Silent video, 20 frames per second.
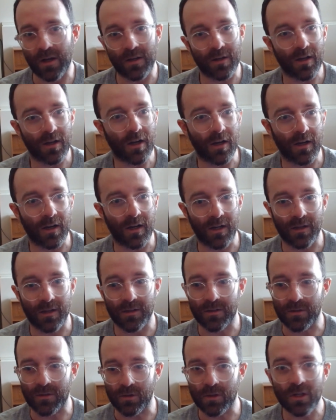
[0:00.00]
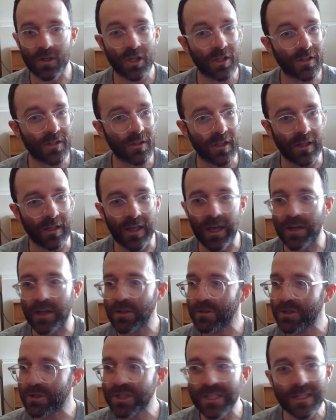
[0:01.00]
look,
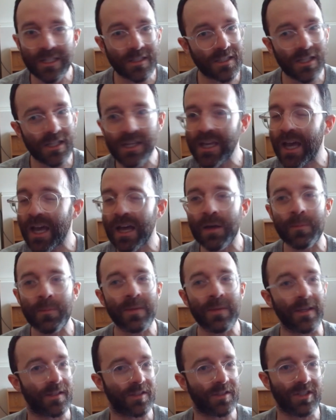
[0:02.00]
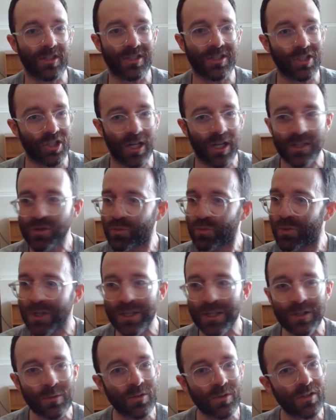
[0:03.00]
LGTM is just
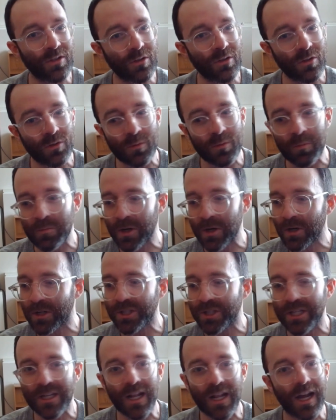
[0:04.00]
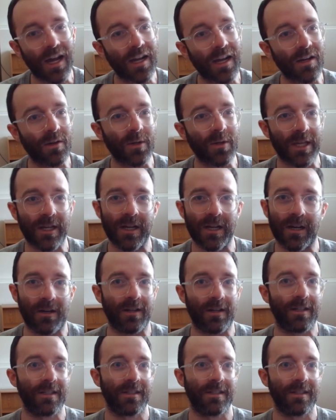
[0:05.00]
what you do. Merge it. I don't care.